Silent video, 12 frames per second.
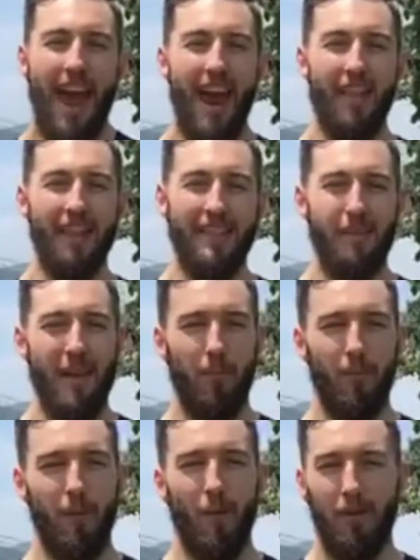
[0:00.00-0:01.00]
and that's going
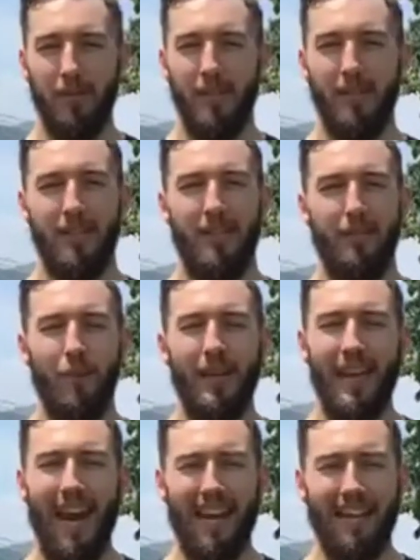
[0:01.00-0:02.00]
to be that prerequisite, is
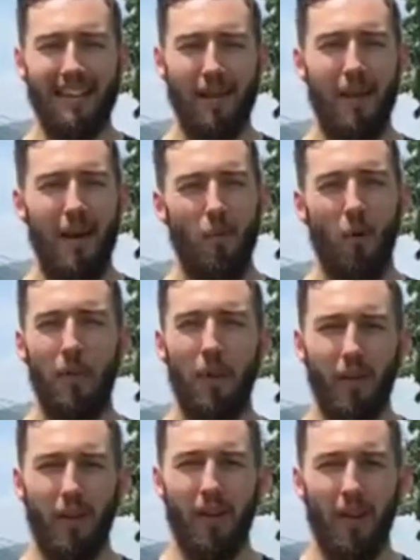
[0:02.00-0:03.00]
regaining some of that
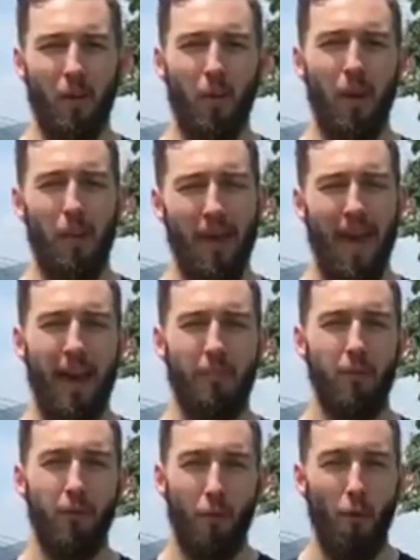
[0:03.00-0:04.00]
mobility that we maybe
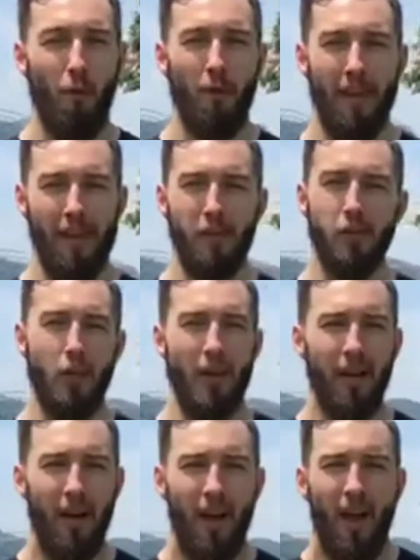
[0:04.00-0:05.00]
had before the
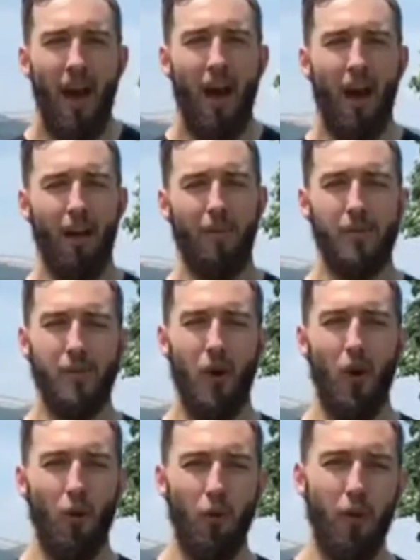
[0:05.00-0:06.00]
injury.
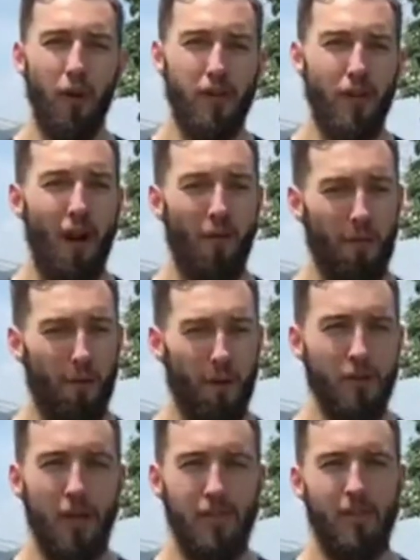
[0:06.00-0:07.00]
So first off,
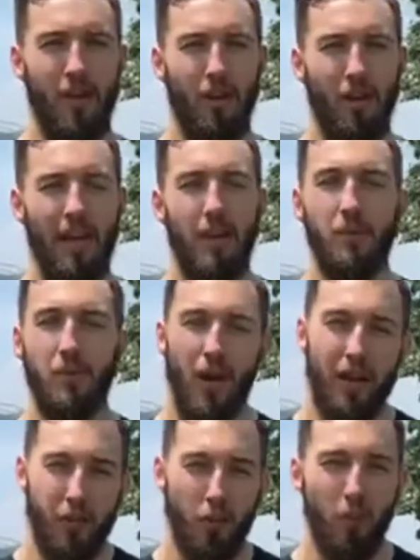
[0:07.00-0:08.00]
first stretch is going to be a good hip
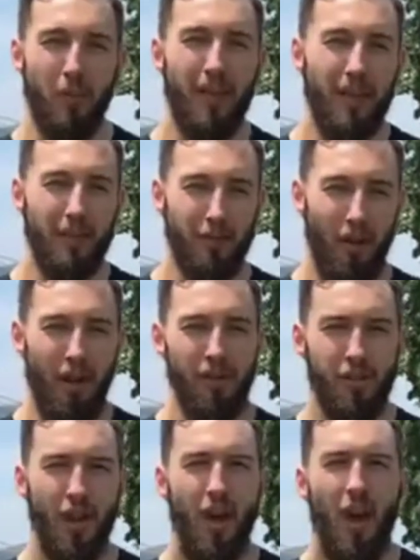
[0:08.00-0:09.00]
stretch, glute medius
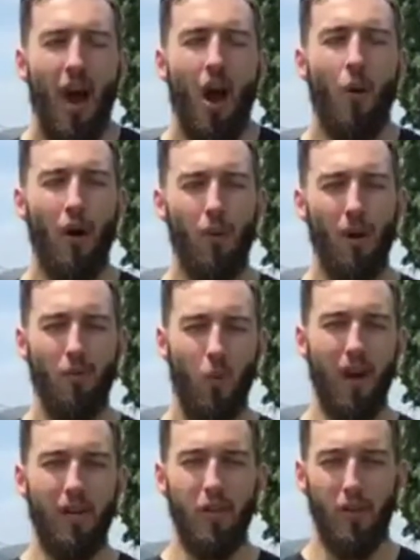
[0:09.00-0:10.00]
stretch. What I'm going
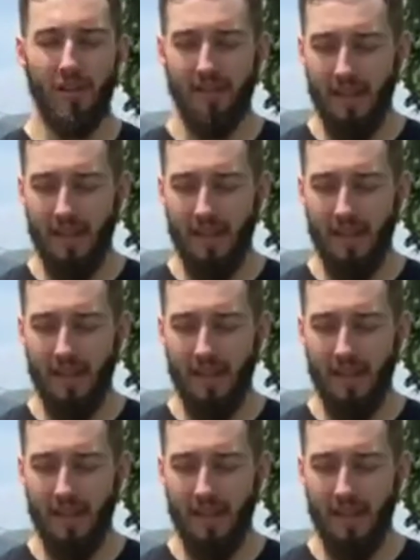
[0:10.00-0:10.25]
to want to do